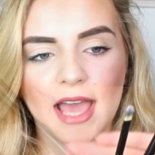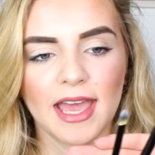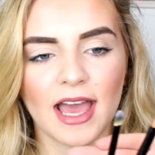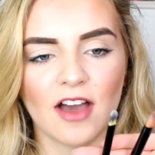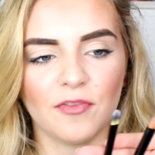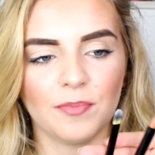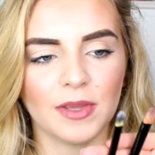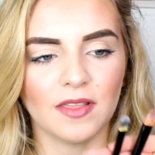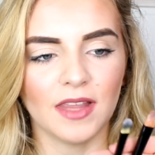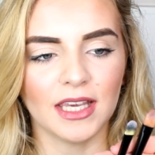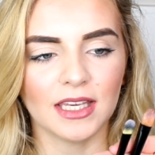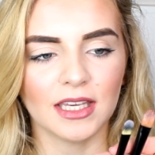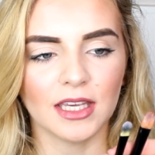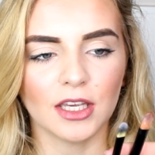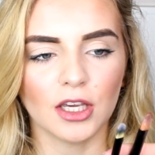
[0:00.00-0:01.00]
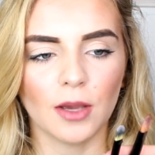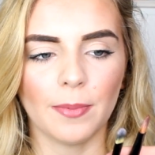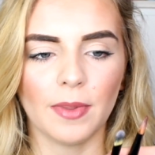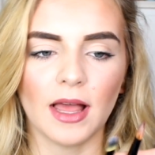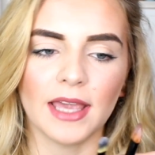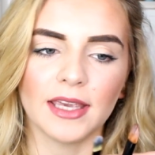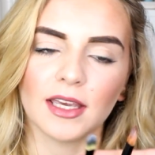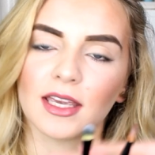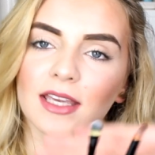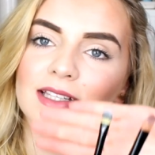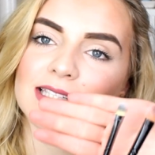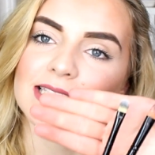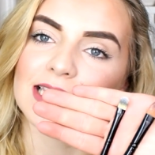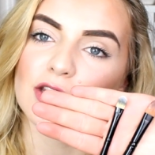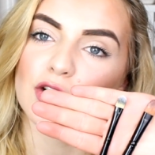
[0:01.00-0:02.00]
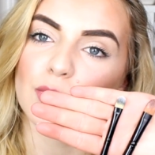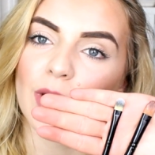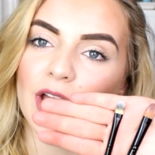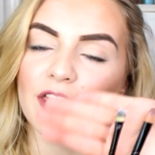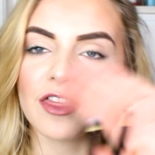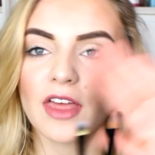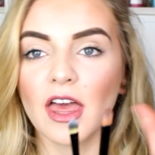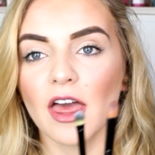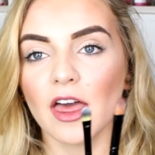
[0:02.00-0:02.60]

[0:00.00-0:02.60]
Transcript: have been liking applying concealer with.